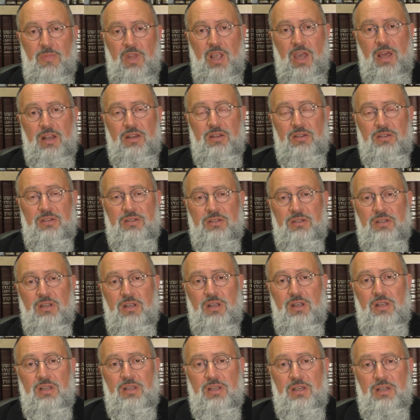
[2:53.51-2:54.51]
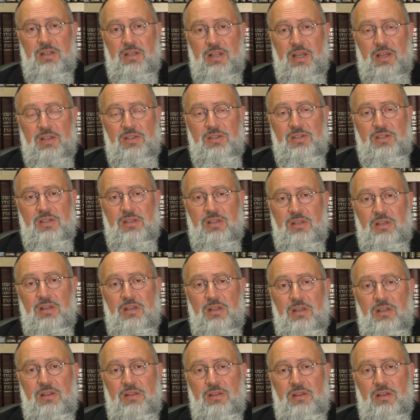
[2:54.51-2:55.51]
and it connects
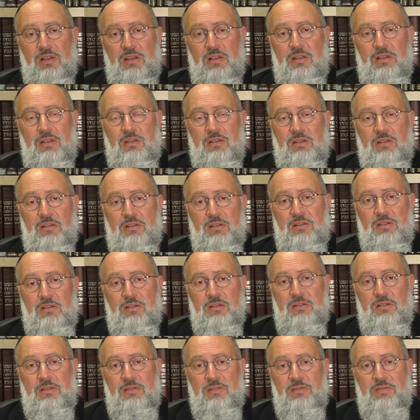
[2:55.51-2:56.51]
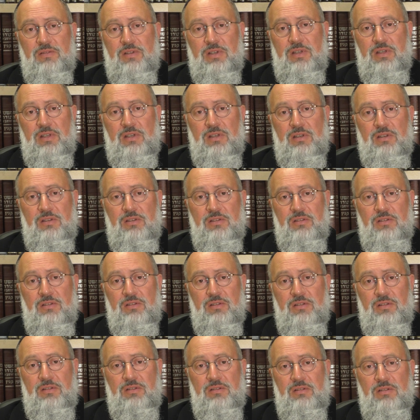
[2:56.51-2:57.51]
uh, the
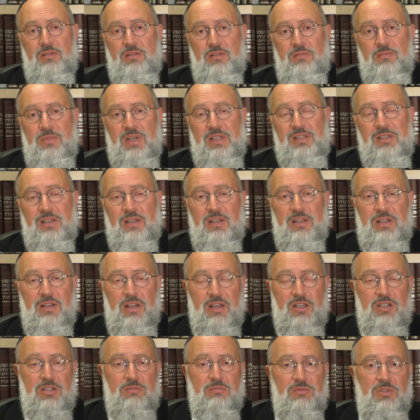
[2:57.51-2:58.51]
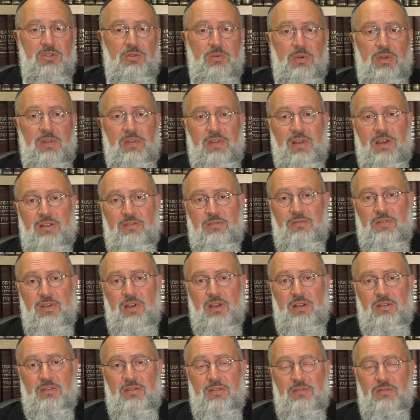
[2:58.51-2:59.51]
makes a connection between that
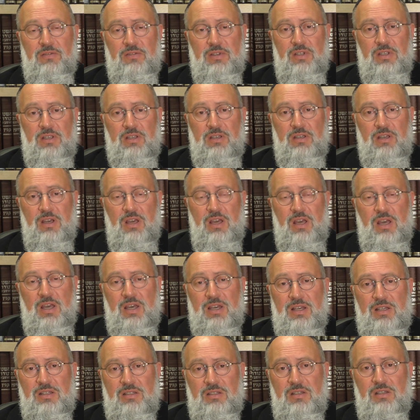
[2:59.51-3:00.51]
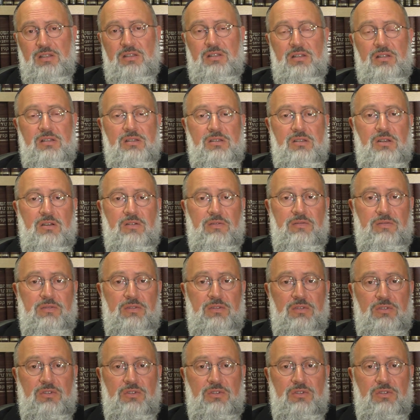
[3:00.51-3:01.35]
fact, the, the existence of